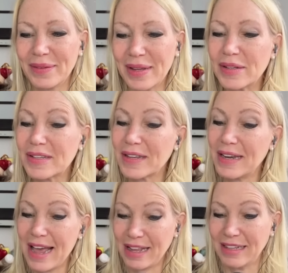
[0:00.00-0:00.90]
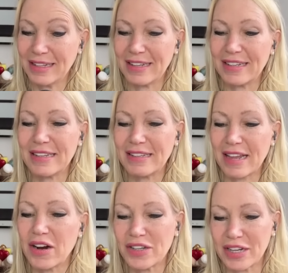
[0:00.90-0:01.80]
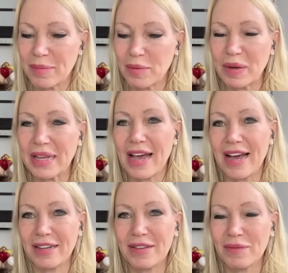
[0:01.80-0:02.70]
It's a necklace. It didn't say heart shaped, but yeah,